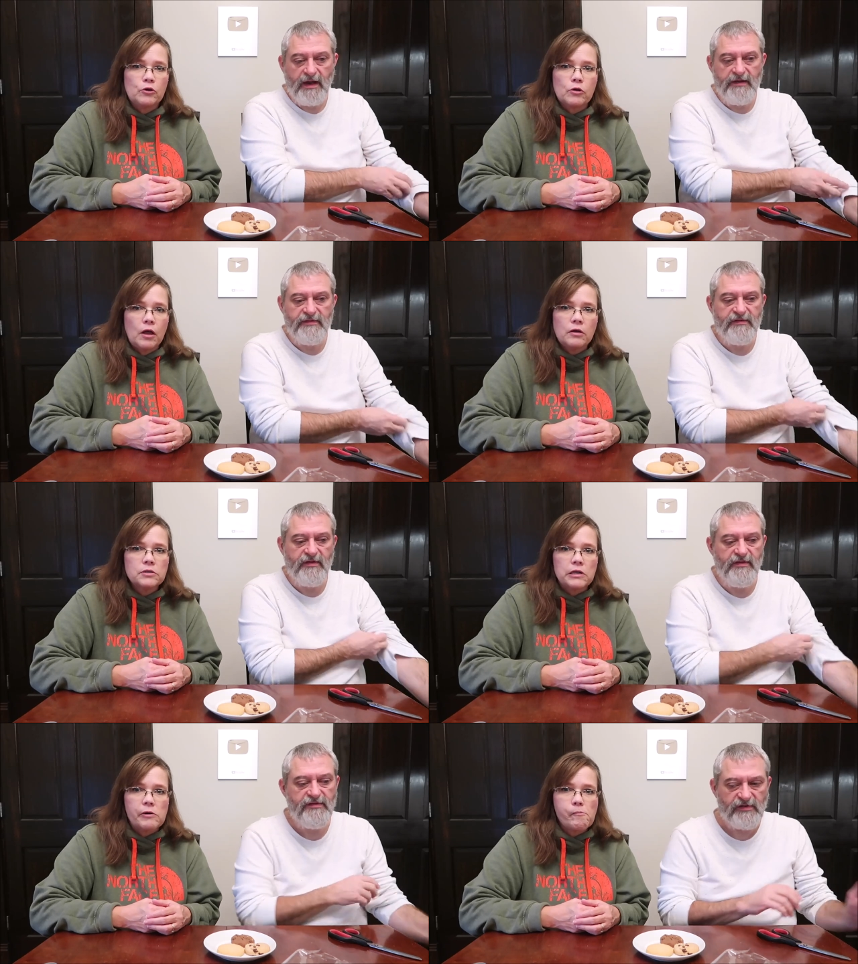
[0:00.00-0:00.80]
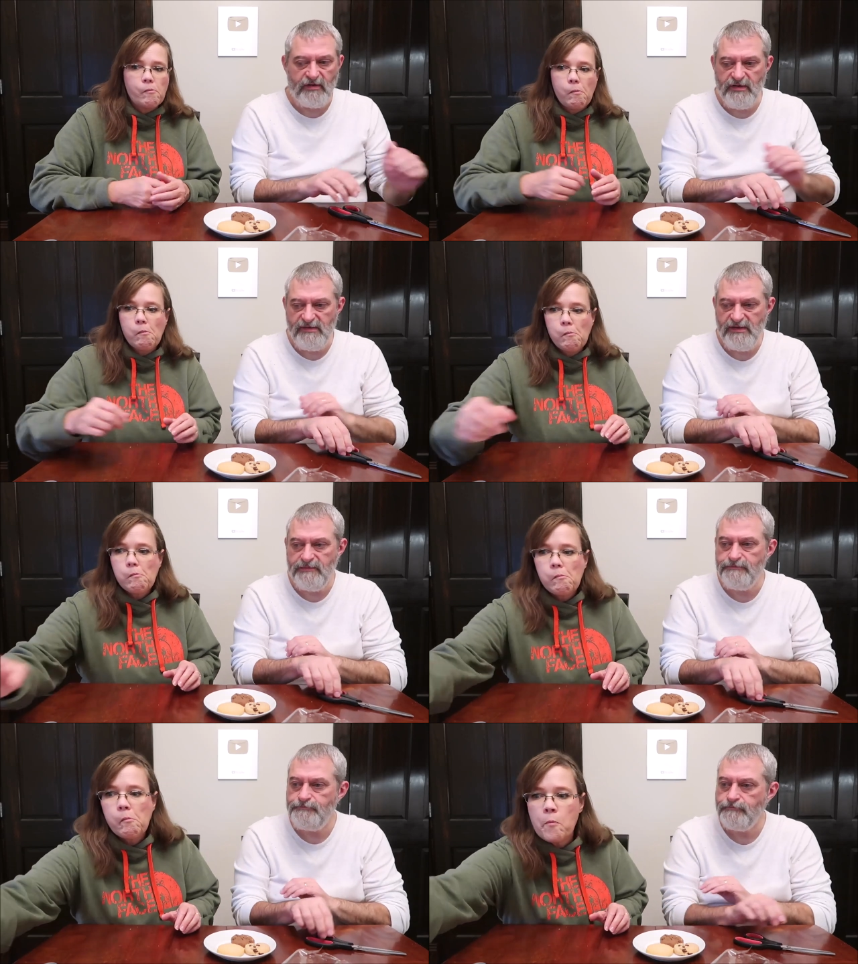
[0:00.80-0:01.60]
Speaker 1: yeah, their closet. Yeah, because it's a good starting
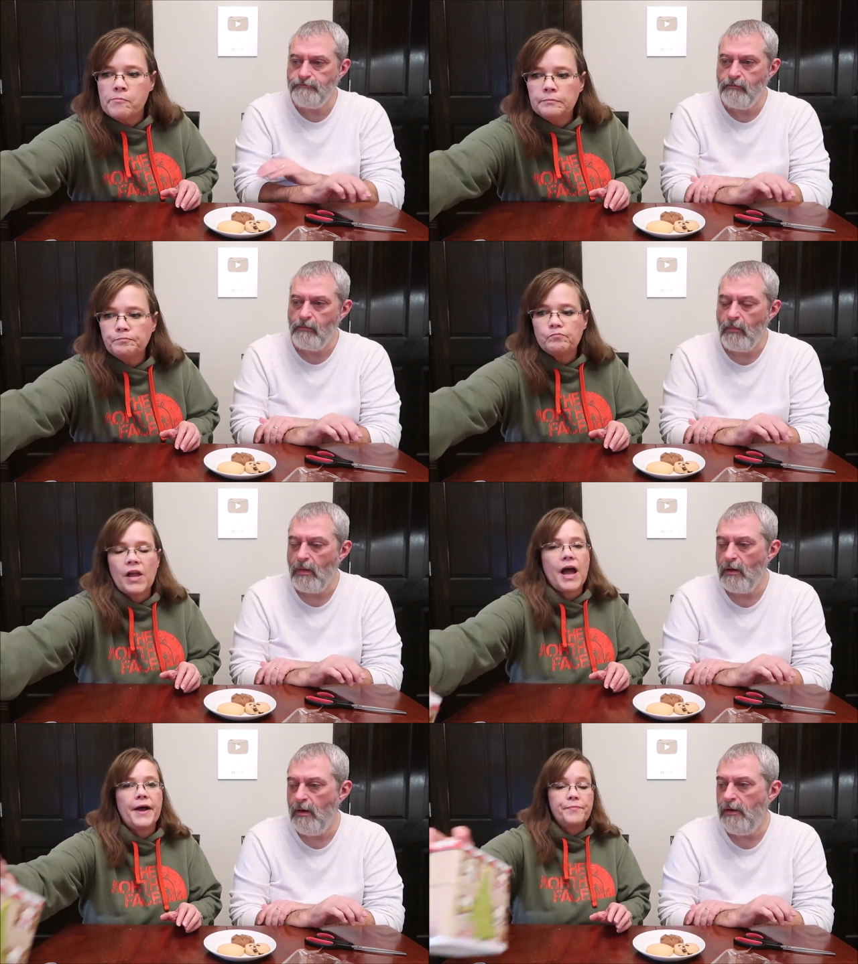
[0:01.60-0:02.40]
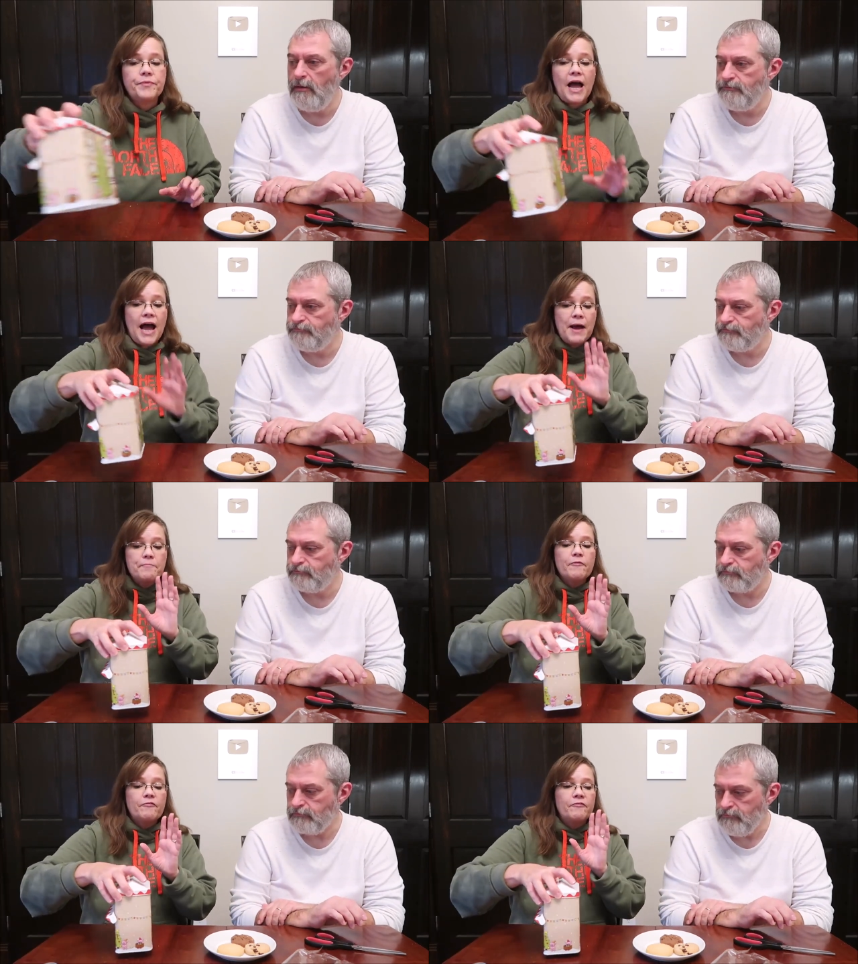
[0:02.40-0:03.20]
tin. Mm-hmm. Yeah, I, uh, am
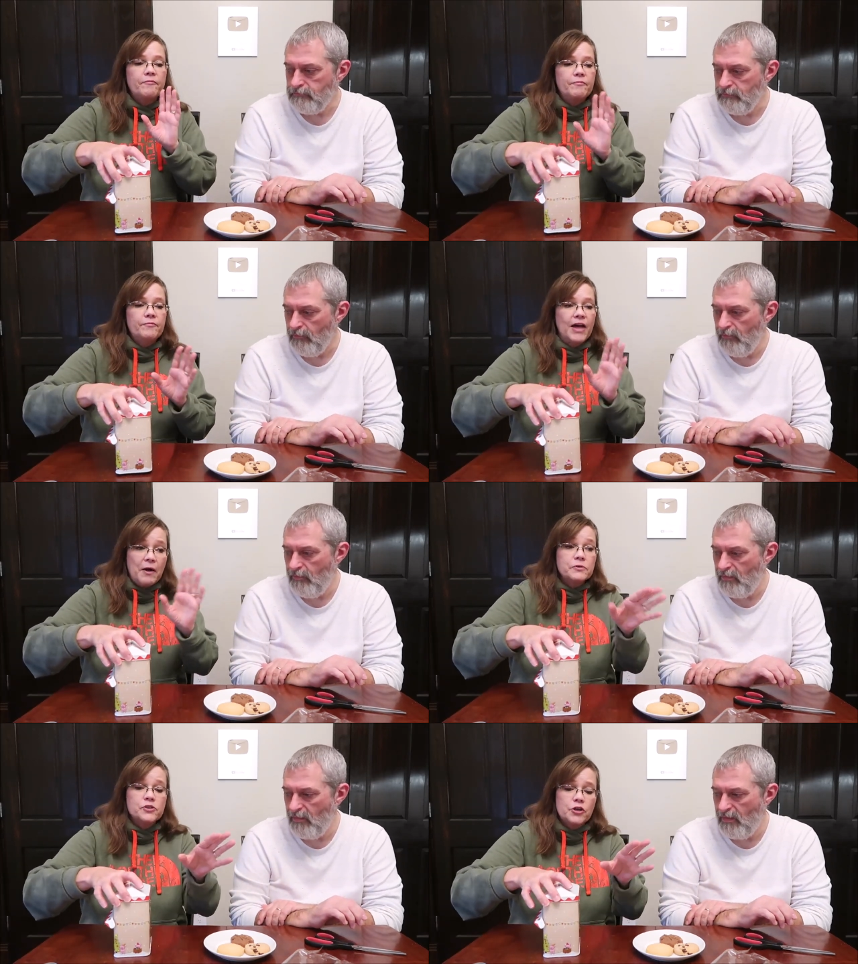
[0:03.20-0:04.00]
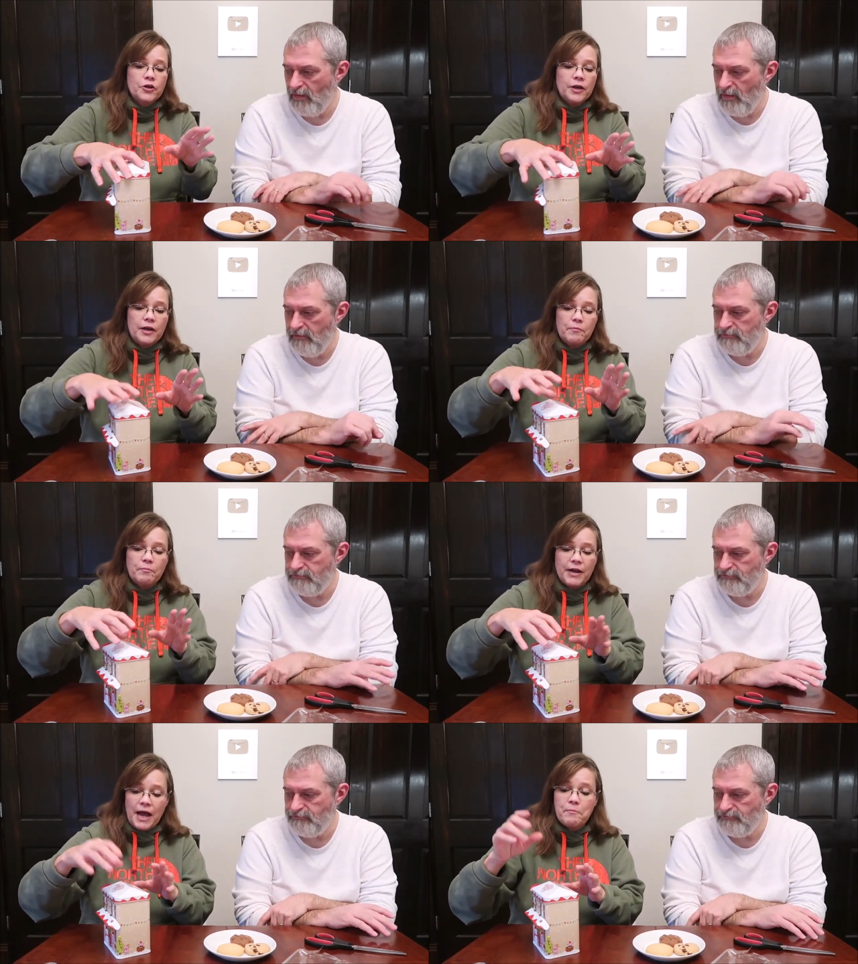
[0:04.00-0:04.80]
um, That was good,
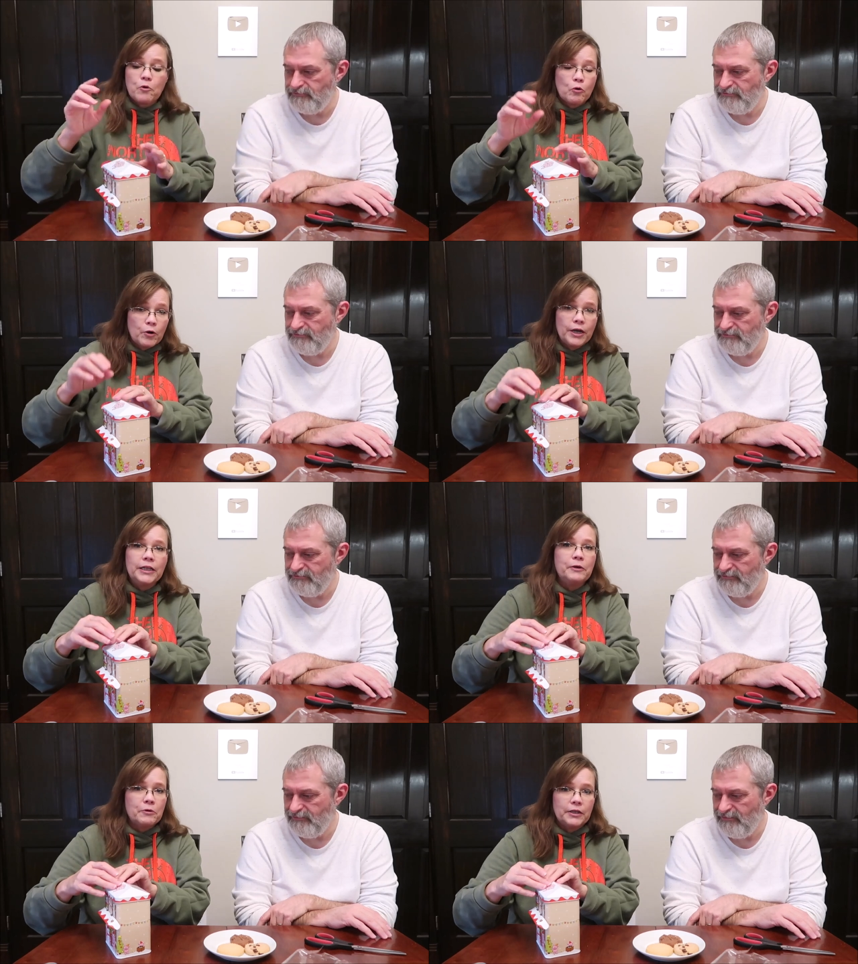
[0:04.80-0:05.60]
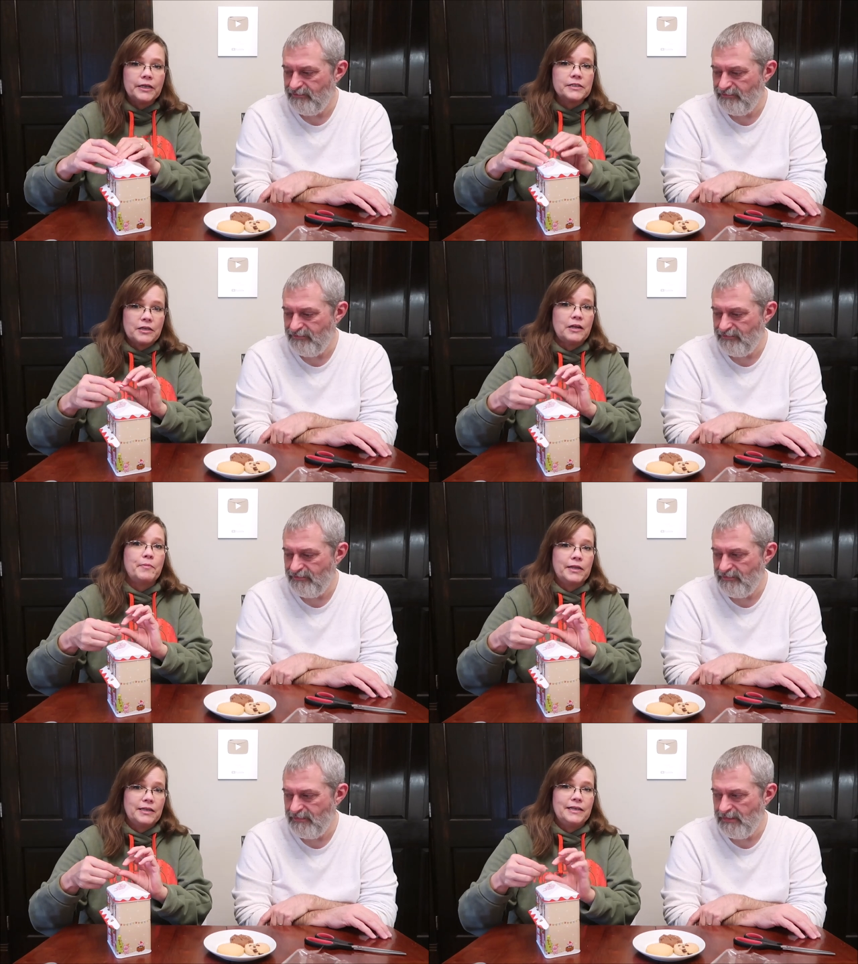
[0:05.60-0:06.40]
but I'm really really excited
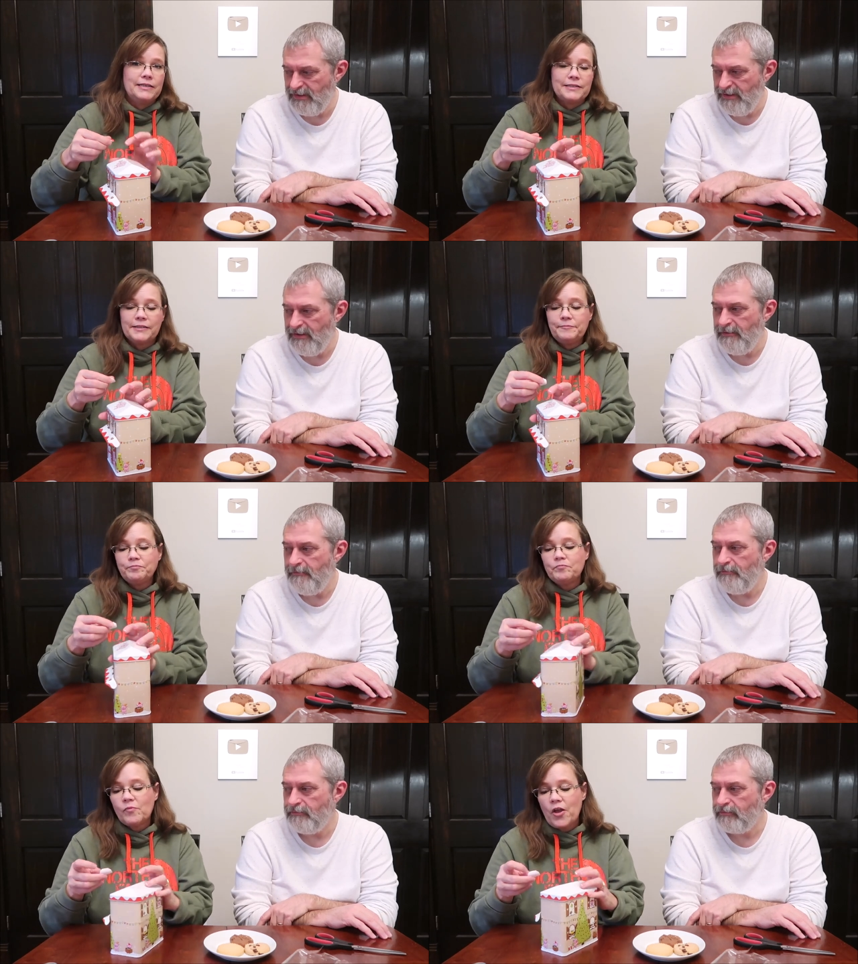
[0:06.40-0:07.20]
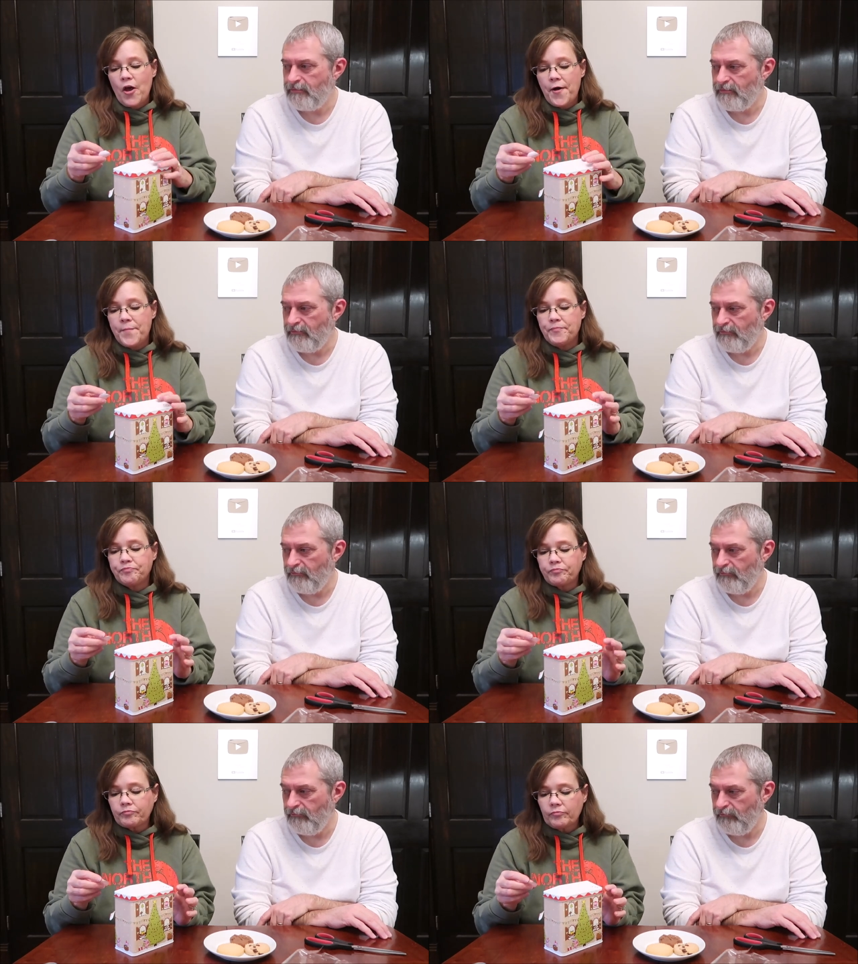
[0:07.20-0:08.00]
about these. Um,